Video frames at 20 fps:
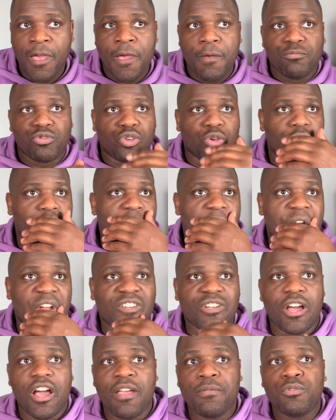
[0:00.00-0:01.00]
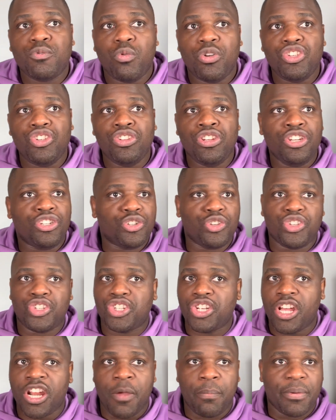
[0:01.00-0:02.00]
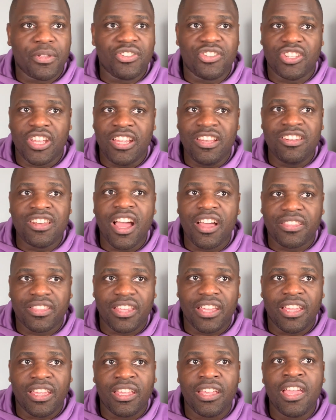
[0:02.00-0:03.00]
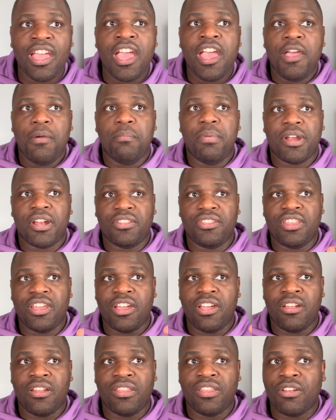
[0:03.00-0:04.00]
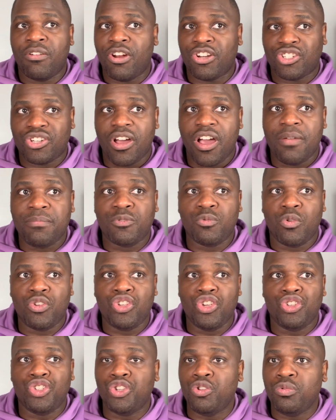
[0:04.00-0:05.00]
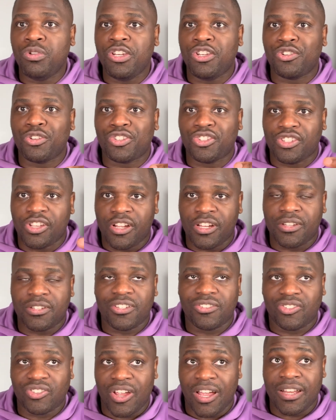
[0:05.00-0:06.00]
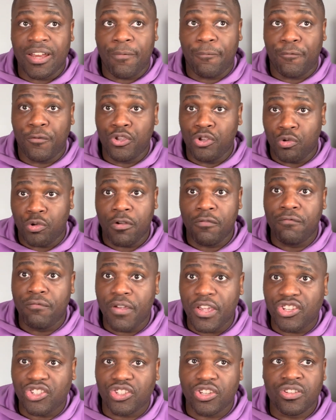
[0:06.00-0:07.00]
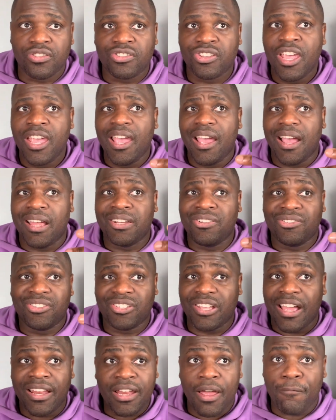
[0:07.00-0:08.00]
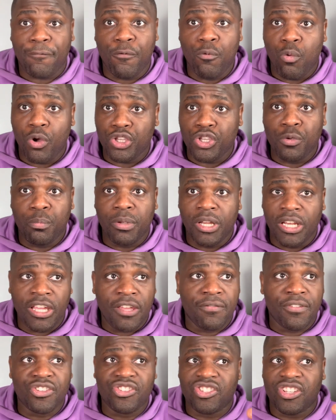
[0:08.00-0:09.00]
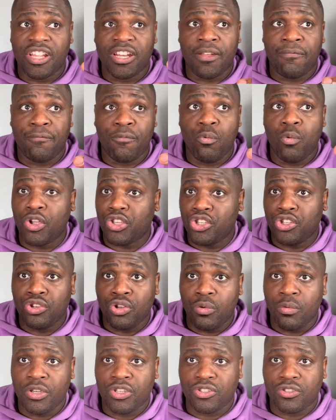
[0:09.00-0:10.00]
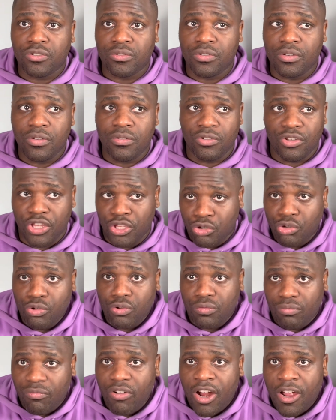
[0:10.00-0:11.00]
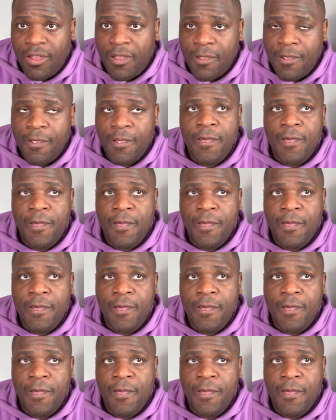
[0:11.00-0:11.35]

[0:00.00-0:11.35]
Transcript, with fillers: So there are times when you need to shut up and say nothing, but there, there are times when you do need to start stand up for your convictions and to stand up for what you believe and stand up for what you know is the truth, right?